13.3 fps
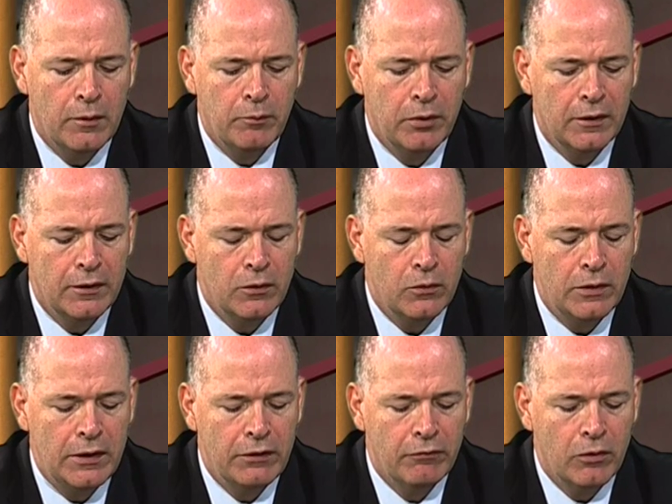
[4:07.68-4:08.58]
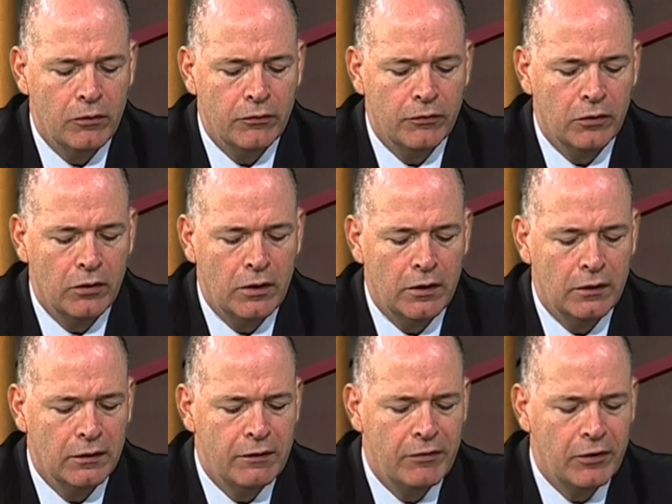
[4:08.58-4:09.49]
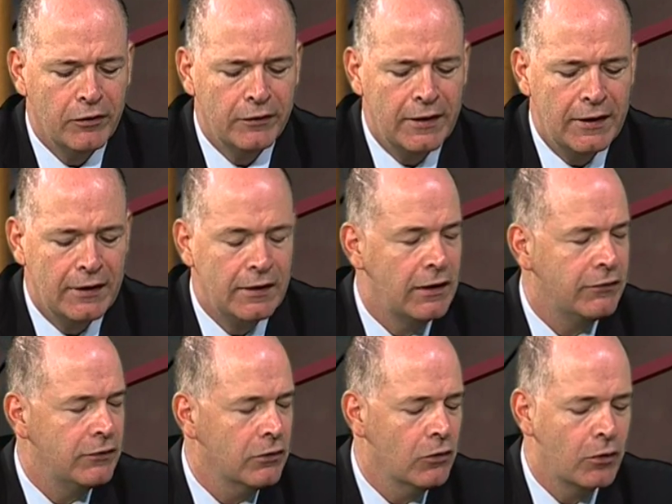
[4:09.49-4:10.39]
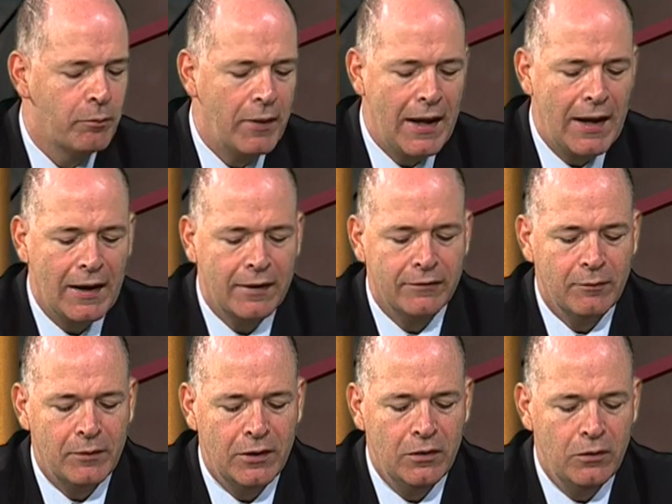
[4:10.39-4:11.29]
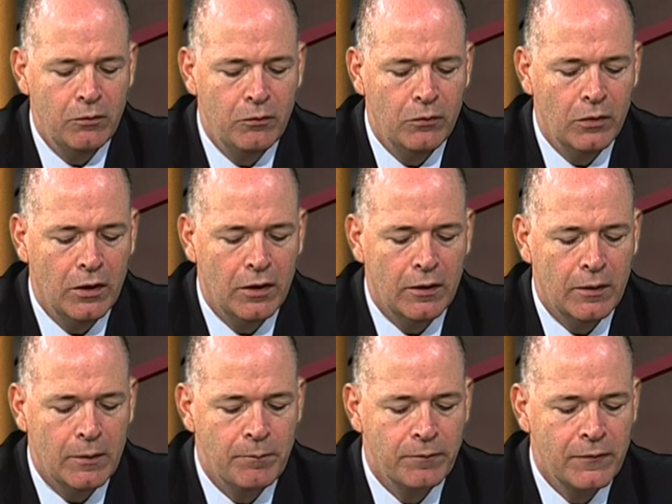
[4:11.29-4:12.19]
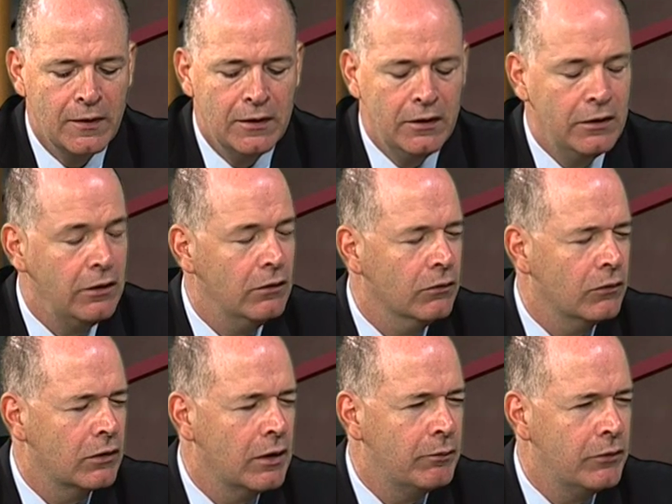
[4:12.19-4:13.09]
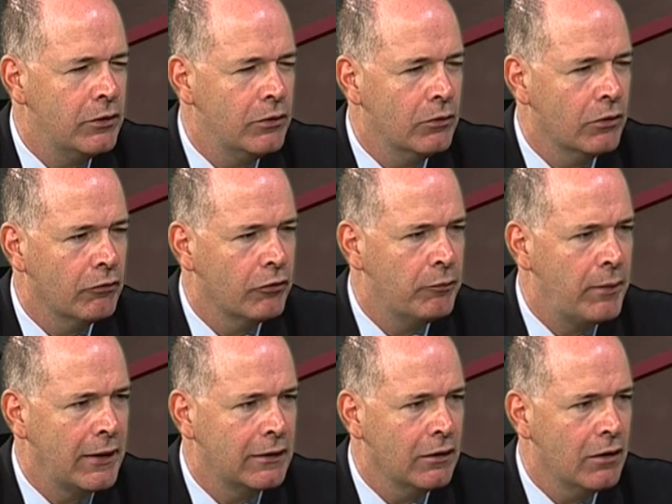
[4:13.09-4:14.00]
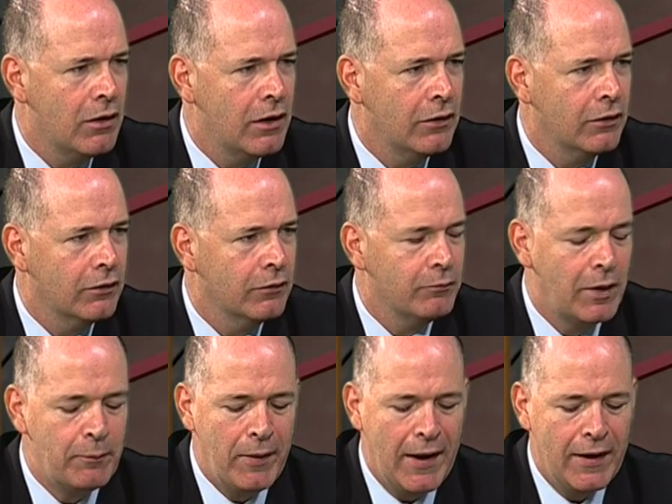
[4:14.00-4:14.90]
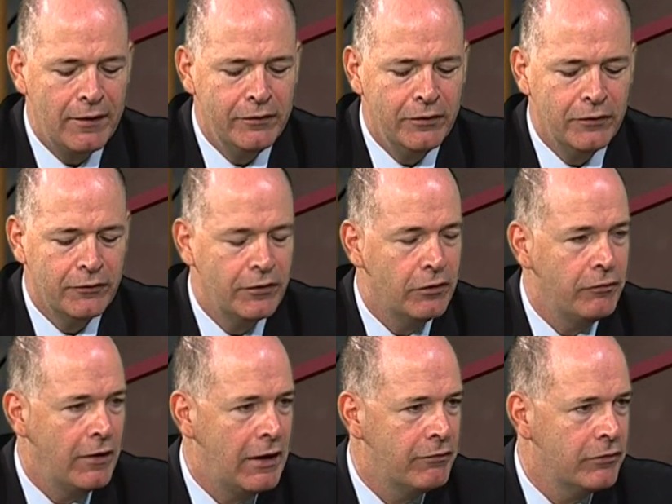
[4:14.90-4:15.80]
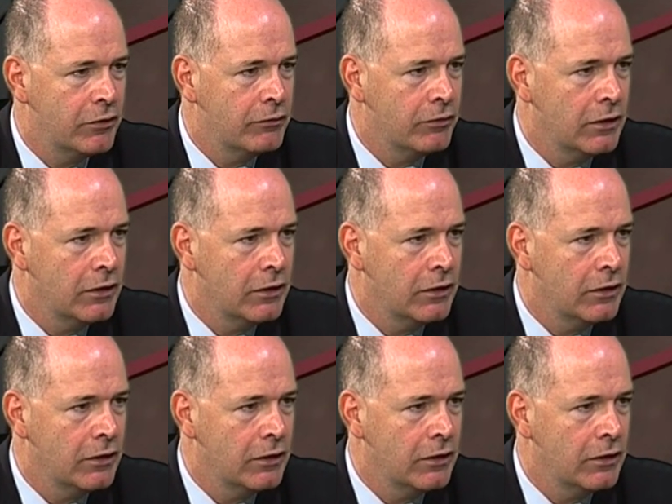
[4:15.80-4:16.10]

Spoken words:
political heroes, living or dead, as you look back? Somebody who you look up to or respect a lot or might pattern yourself after if